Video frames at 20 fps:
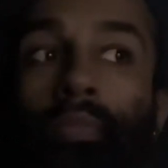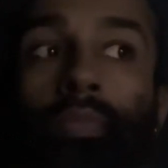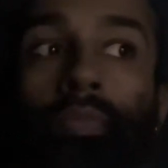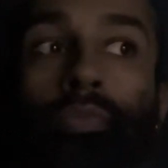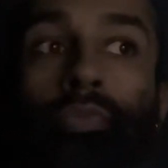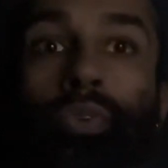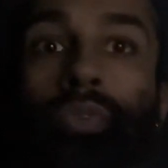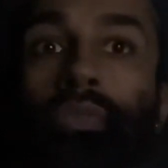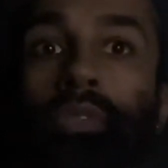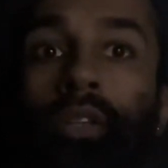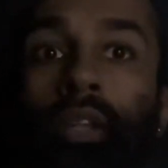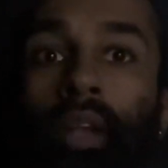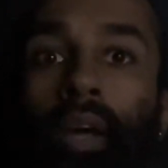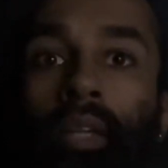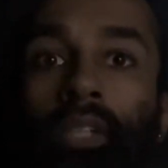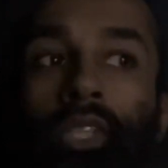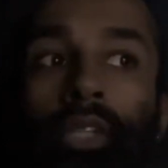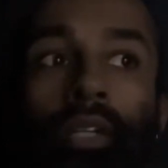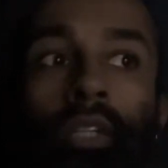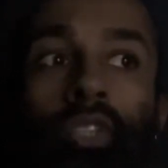food
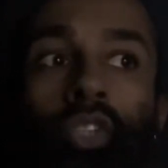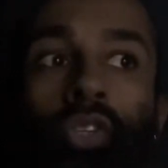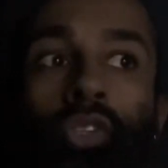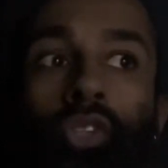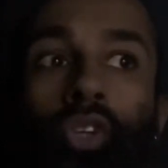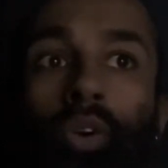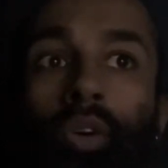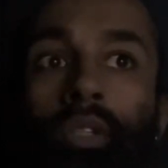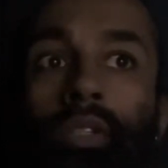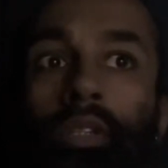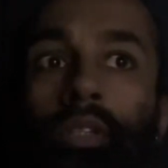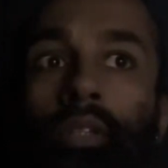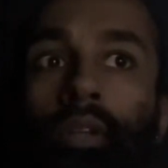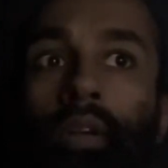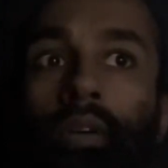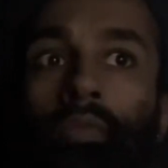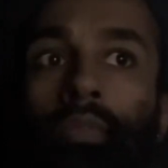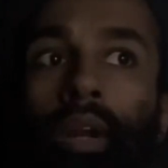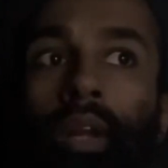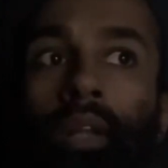selection and your choices
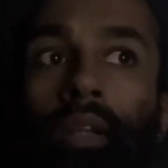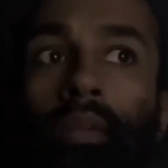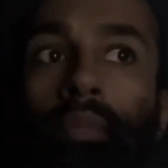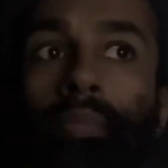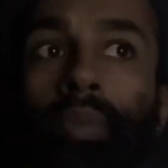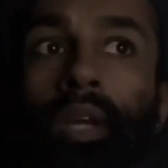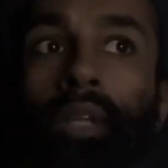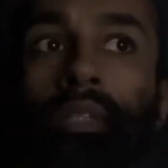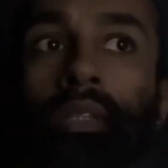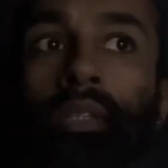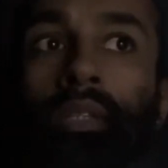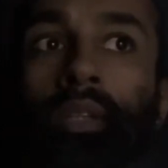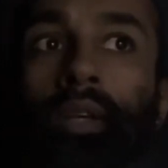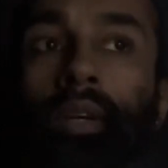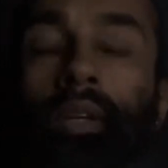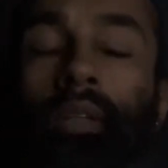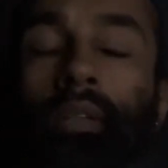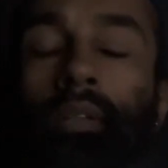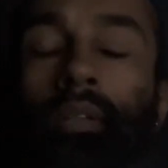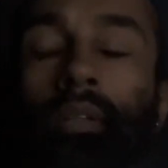on a regular basis
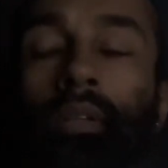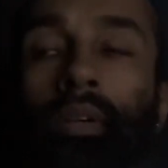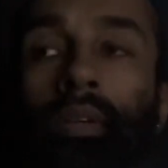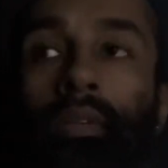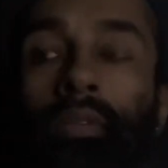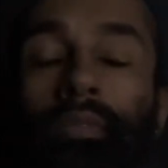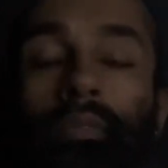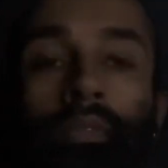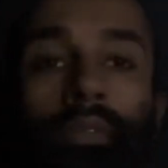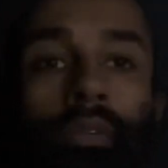like, no.